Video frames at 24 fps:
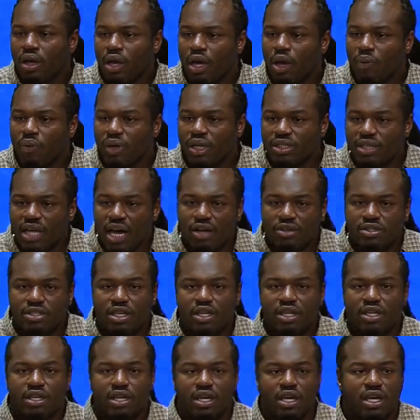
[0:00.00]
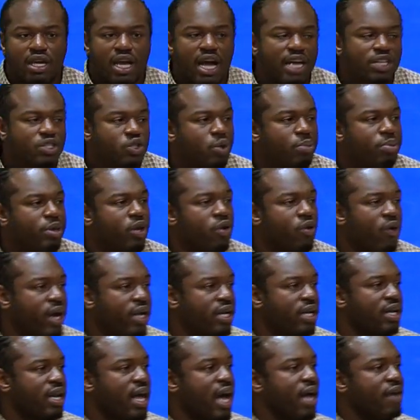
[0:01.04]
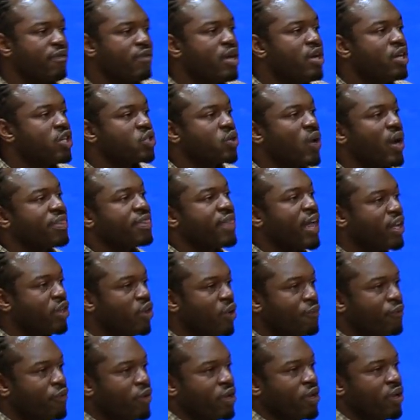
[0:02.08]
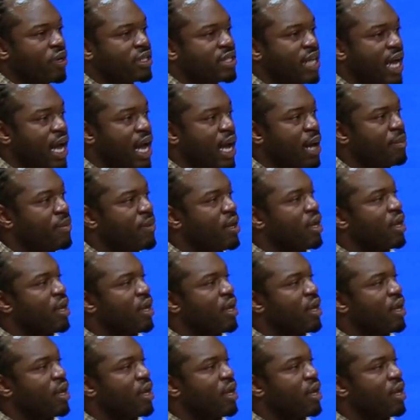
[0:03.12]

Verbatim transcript: And when it's all said and done, guys, you'll be great in life. So I thank you for your time.